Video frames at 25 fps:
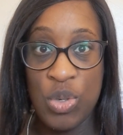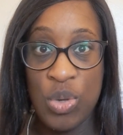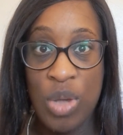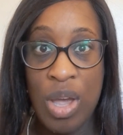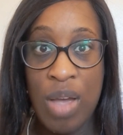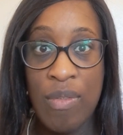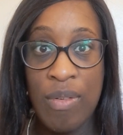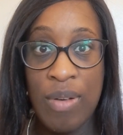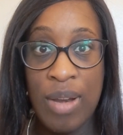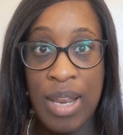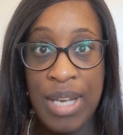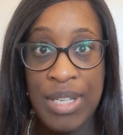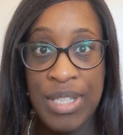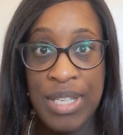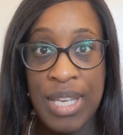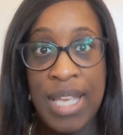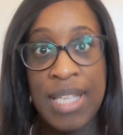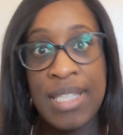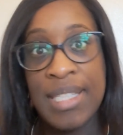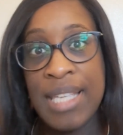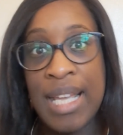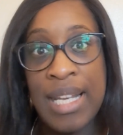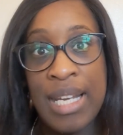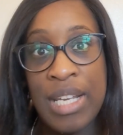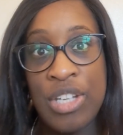do have a
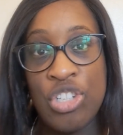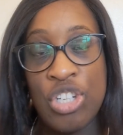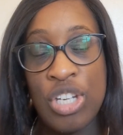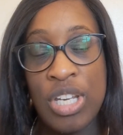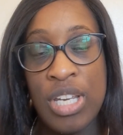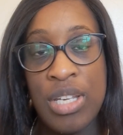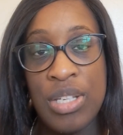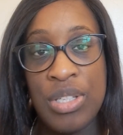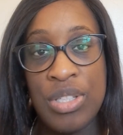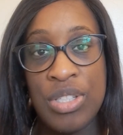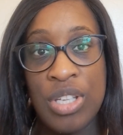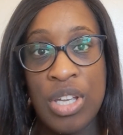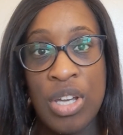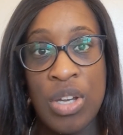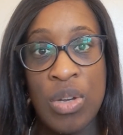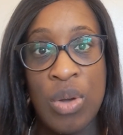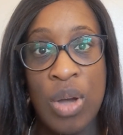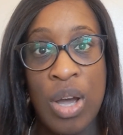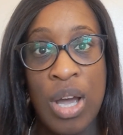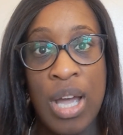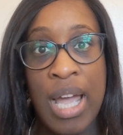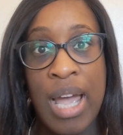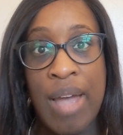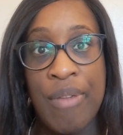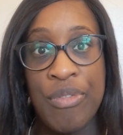latex allergy, so
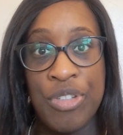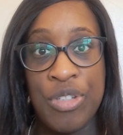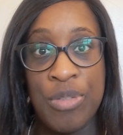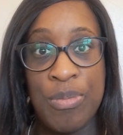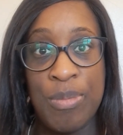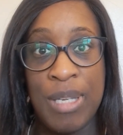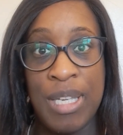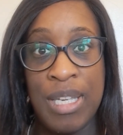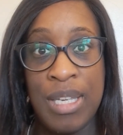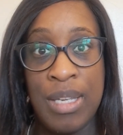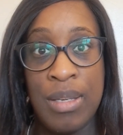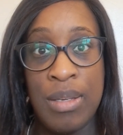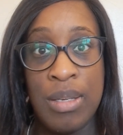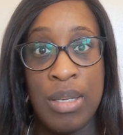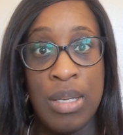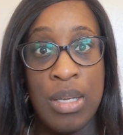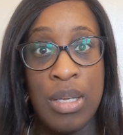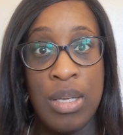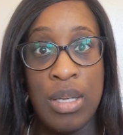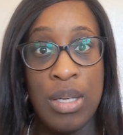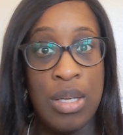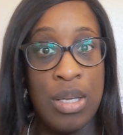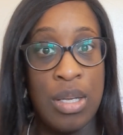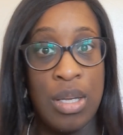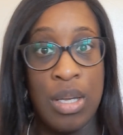I have to be
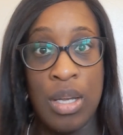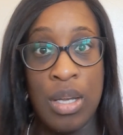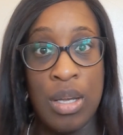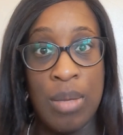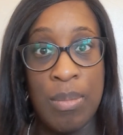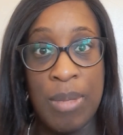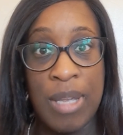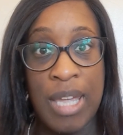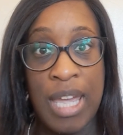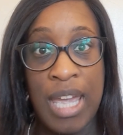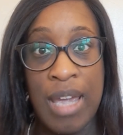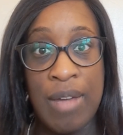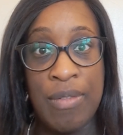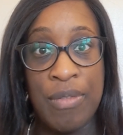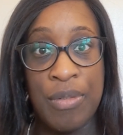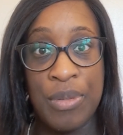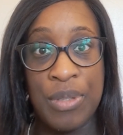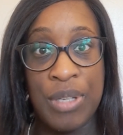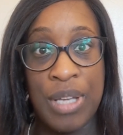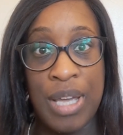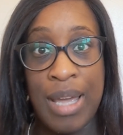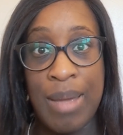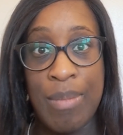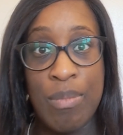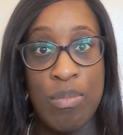careful
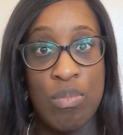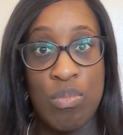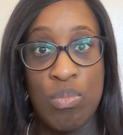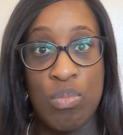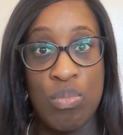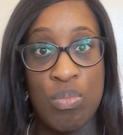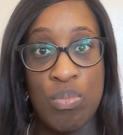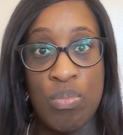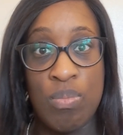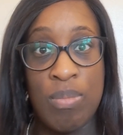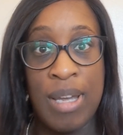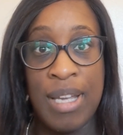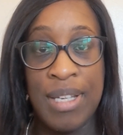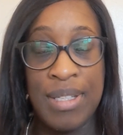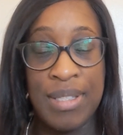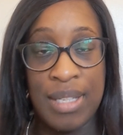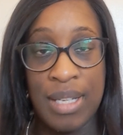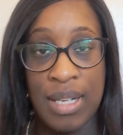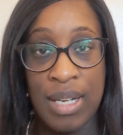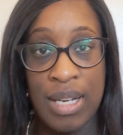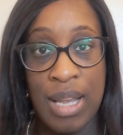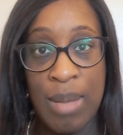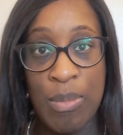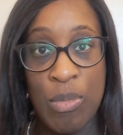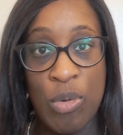that
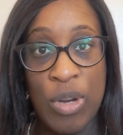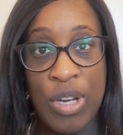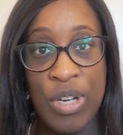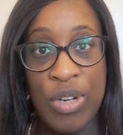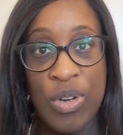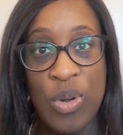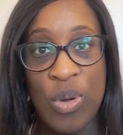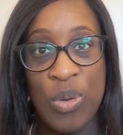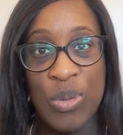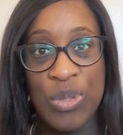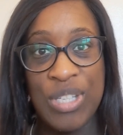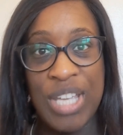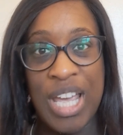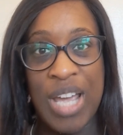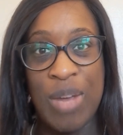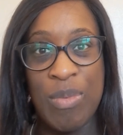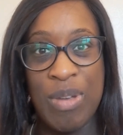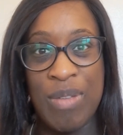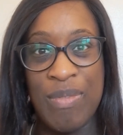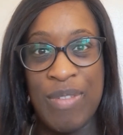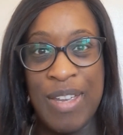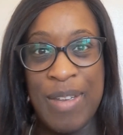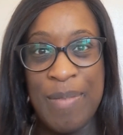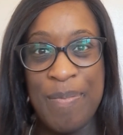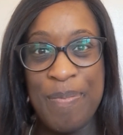basically I'm not in contact
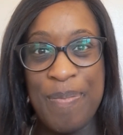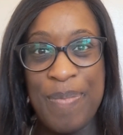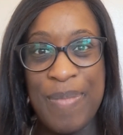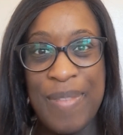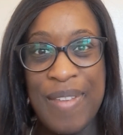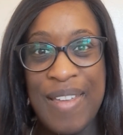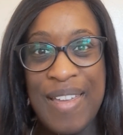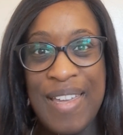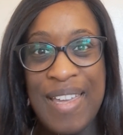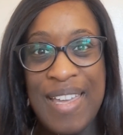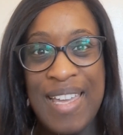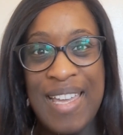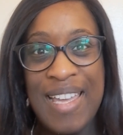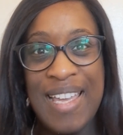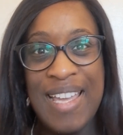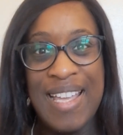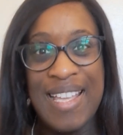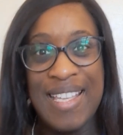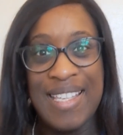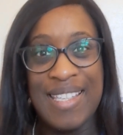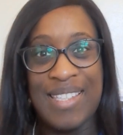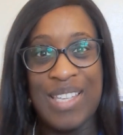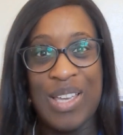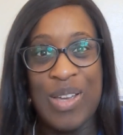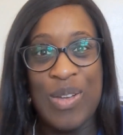with it.
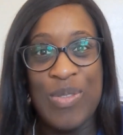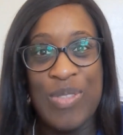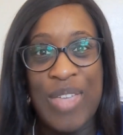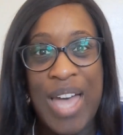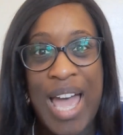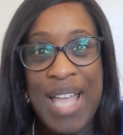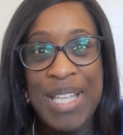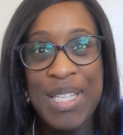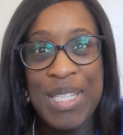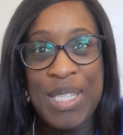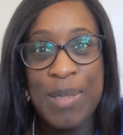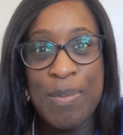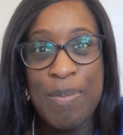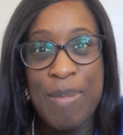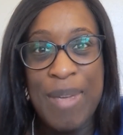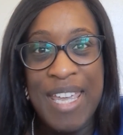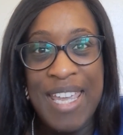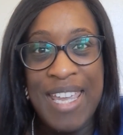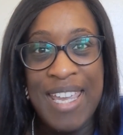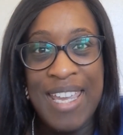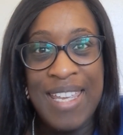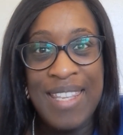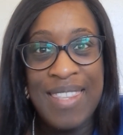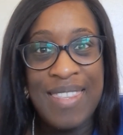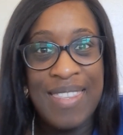So that's
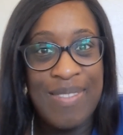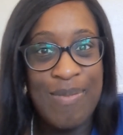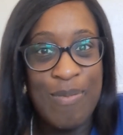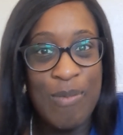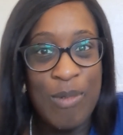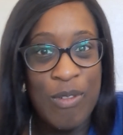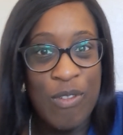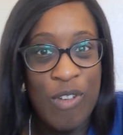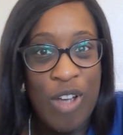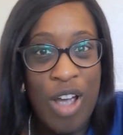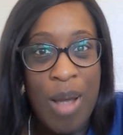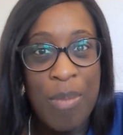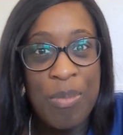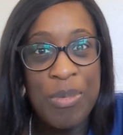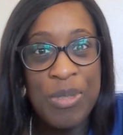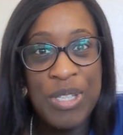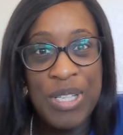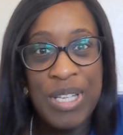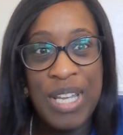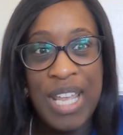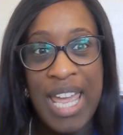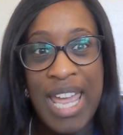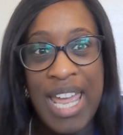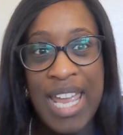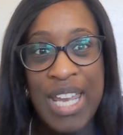me. We've come
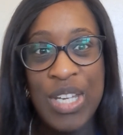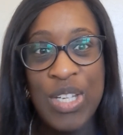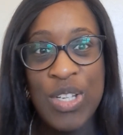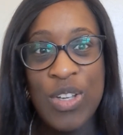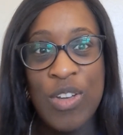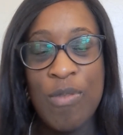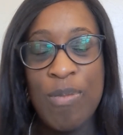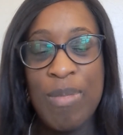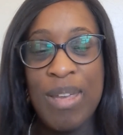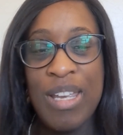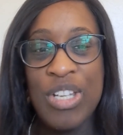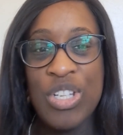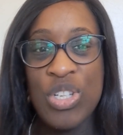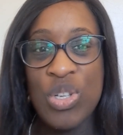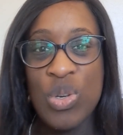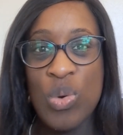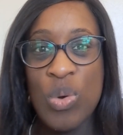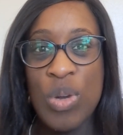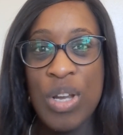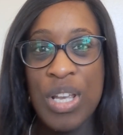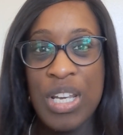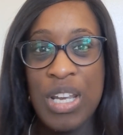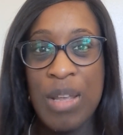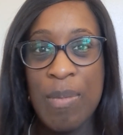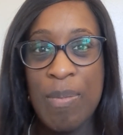to the end of me
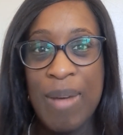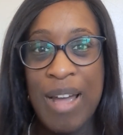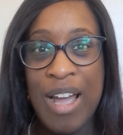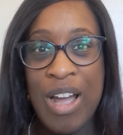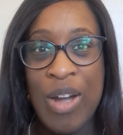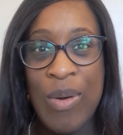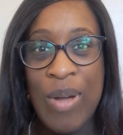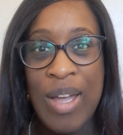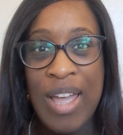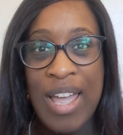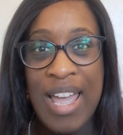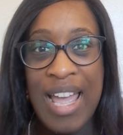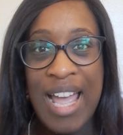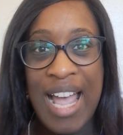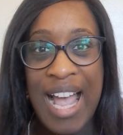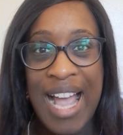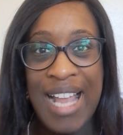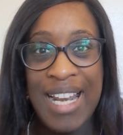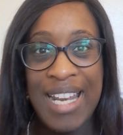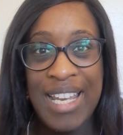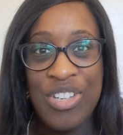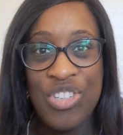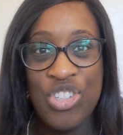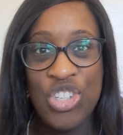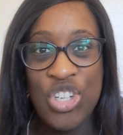talking about
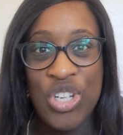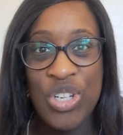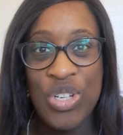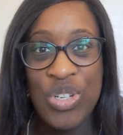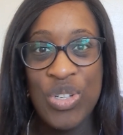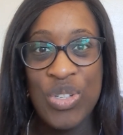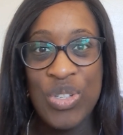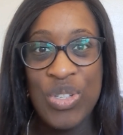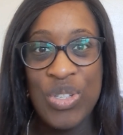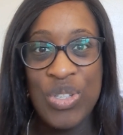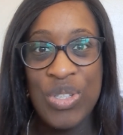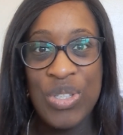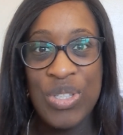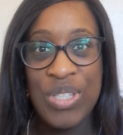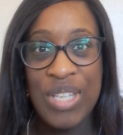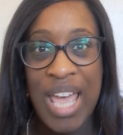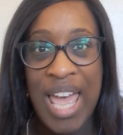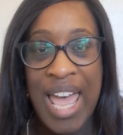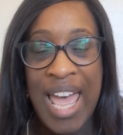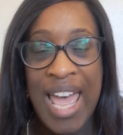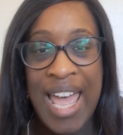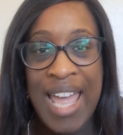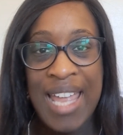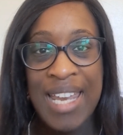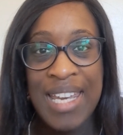allergens
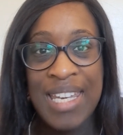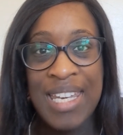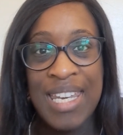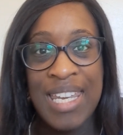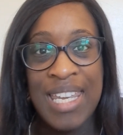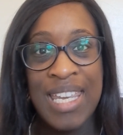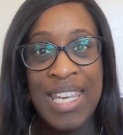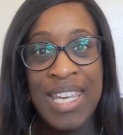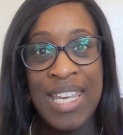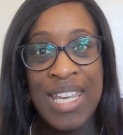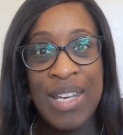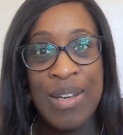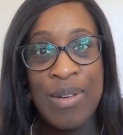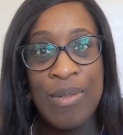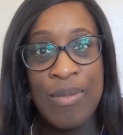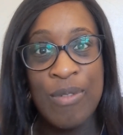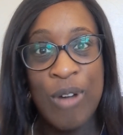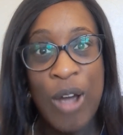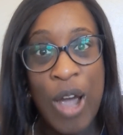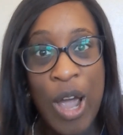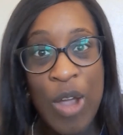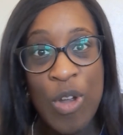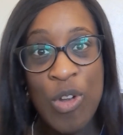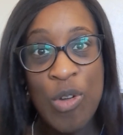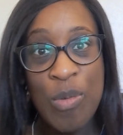and the
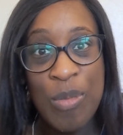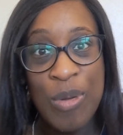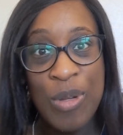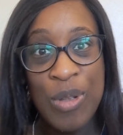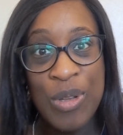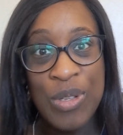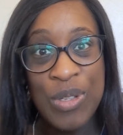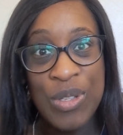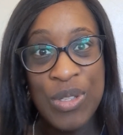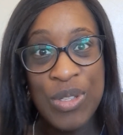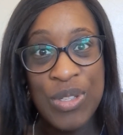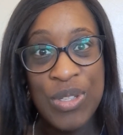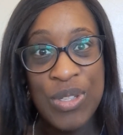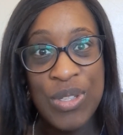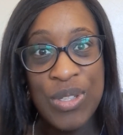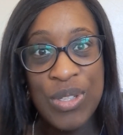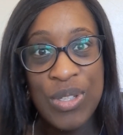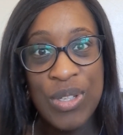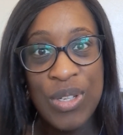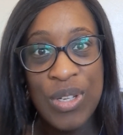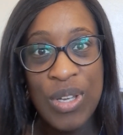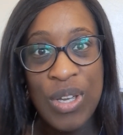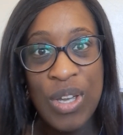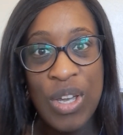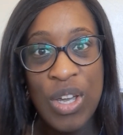environment.